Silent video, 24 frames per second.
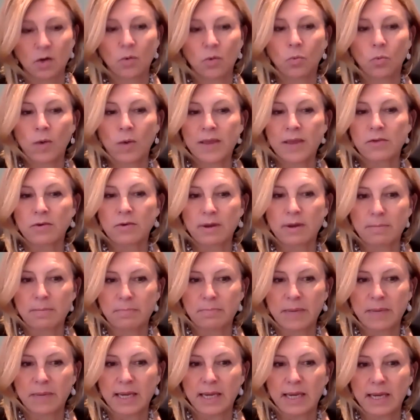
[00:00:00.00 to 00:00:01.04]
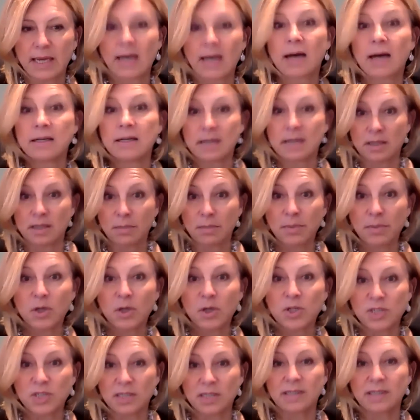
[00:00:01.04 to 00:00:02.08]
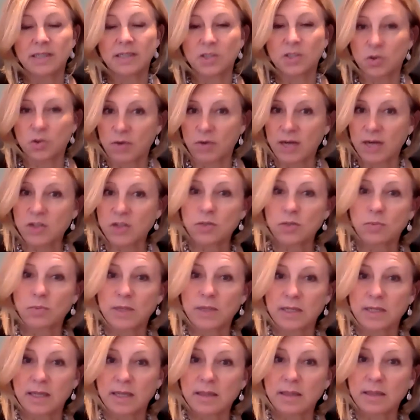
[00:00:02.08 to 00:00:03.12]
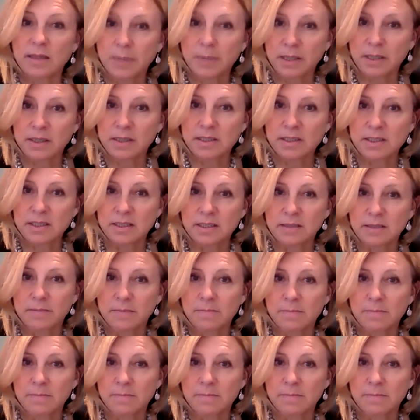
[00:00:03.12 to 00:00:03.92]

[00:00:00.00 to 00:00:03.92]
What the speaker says: whether it be another person, an interaction with another person,